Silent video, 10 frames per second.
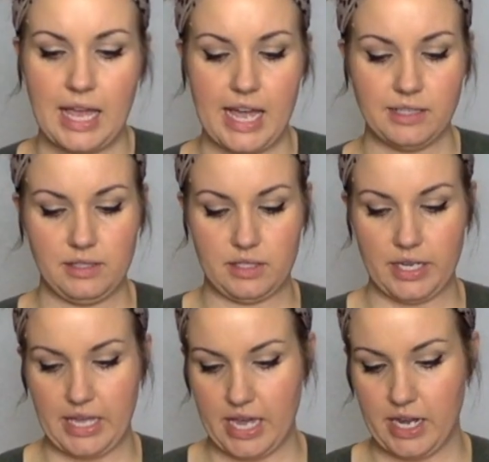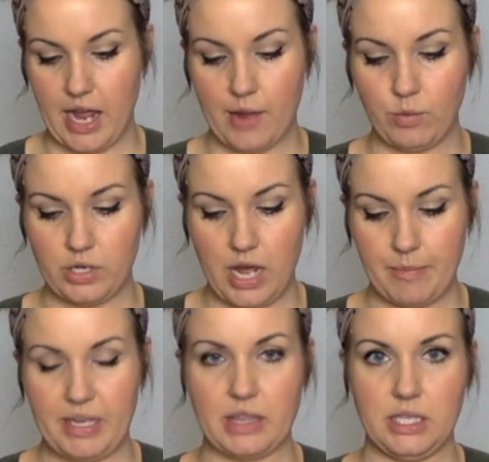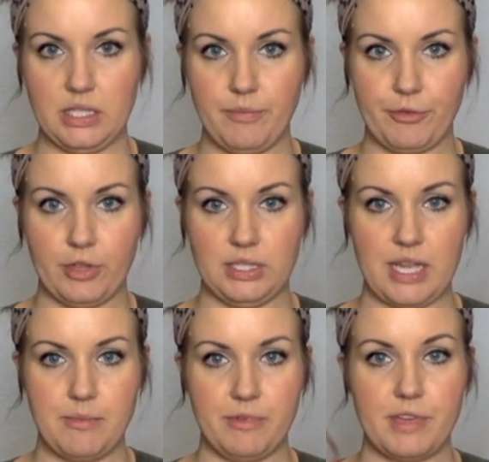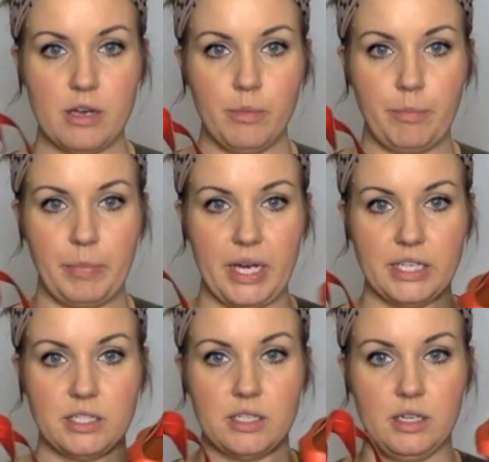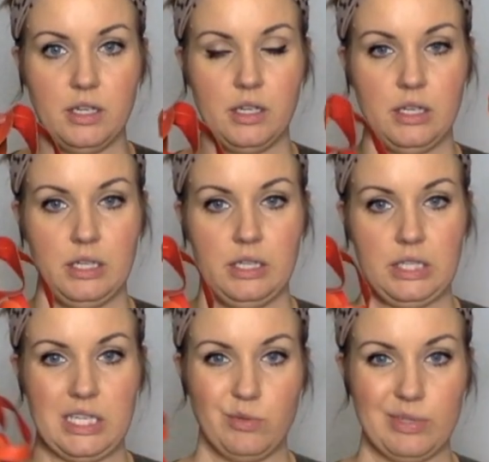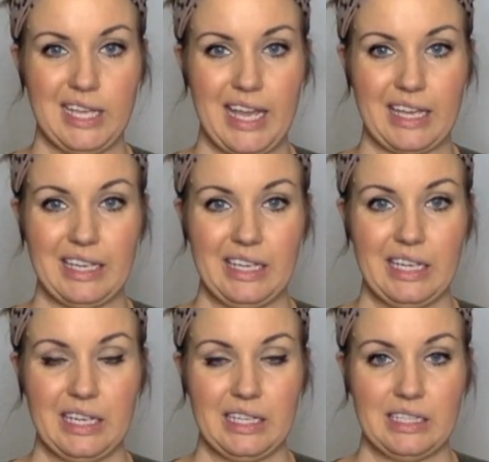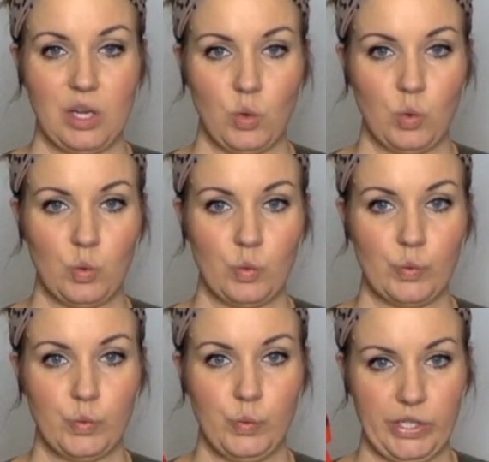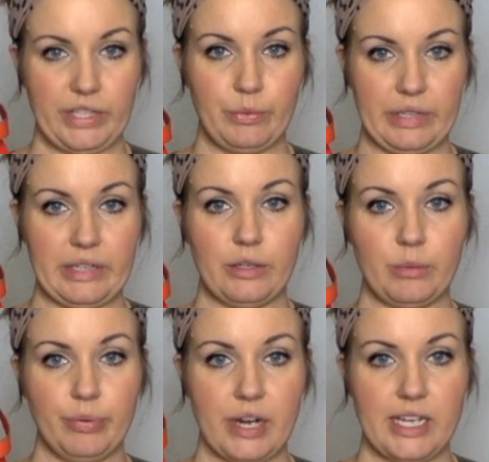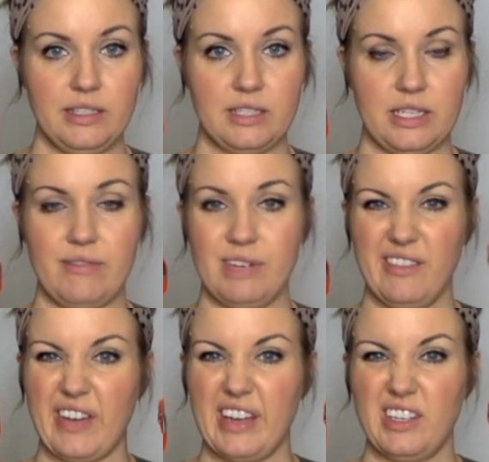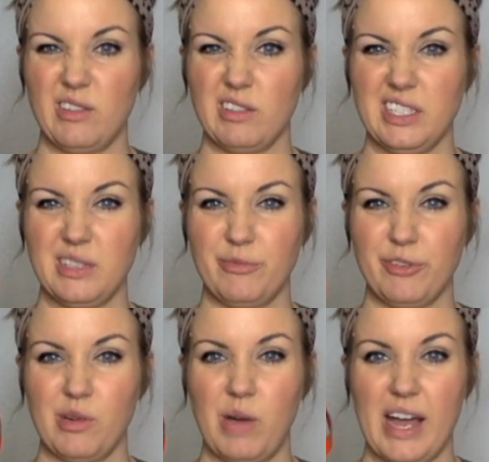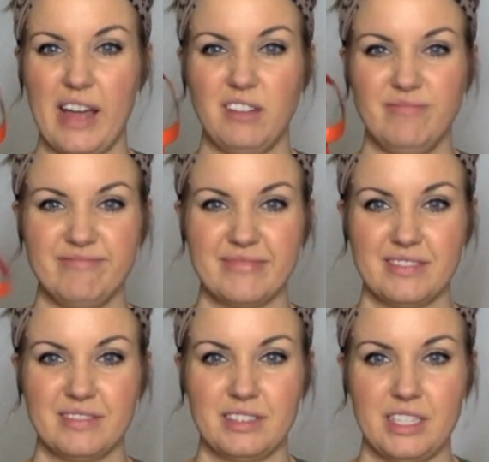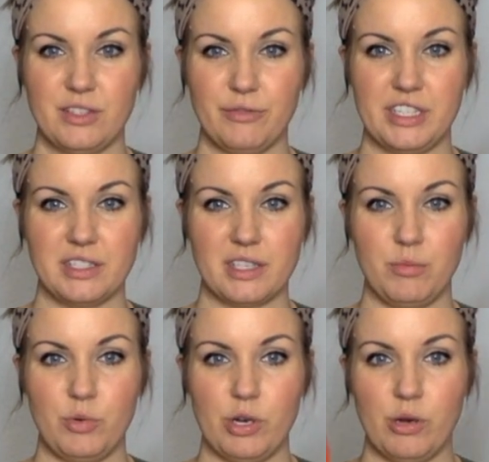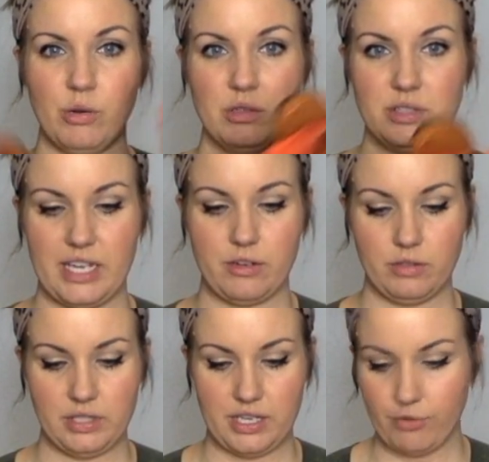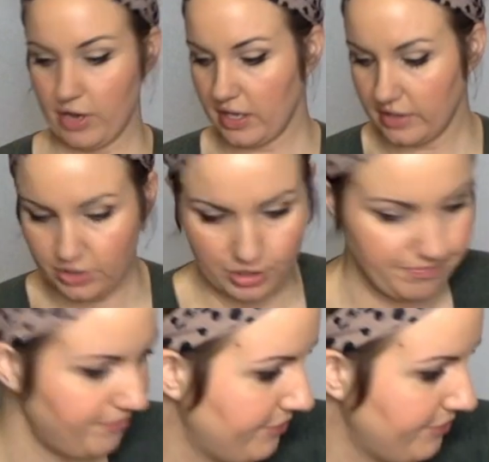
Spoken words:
last, again, I would not pick these up for this time of year, but these were like really, really good priced. And even if I don't list them for a while, these are Vince Camuto sandals in great condition.